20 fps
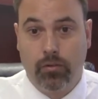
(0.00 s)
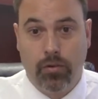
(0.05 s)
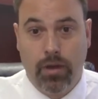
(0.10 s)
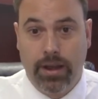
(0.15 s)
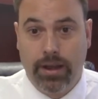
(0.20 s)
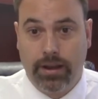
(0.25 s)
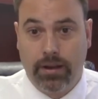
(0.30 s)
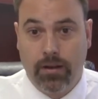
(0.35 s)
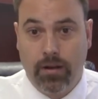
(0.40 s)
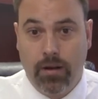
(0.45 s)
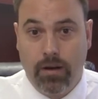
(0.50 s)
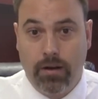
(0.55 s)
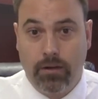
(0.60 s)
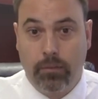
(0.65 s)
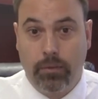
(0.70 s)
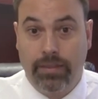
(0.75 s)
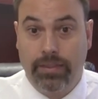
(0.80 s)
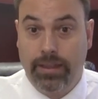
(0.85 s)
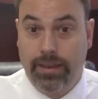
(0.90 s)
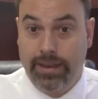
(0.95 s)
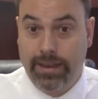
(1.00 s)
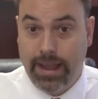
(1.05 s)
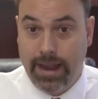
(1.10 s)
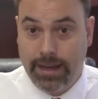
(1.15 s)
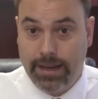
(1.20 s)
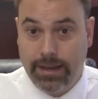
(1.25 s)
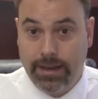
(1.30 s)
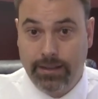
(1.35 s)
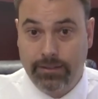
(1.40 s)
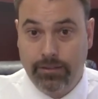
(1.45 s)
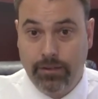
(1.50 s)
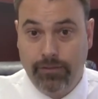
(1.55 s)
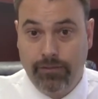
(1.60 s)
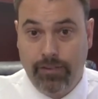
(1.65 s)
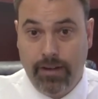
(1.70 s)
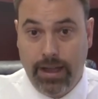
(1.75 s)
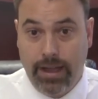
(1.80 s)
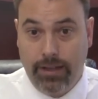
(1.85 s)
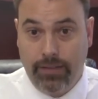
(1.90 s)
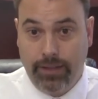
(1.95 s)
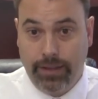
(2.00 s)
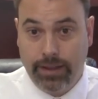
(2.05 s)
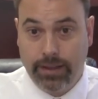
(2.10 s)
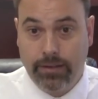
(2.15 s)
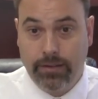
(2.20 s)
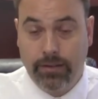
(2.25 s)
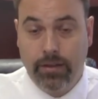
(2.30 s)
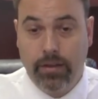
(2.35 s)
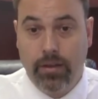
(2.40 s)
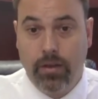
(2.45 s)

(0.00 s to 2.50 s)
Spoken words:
credit card within 90 days of filing,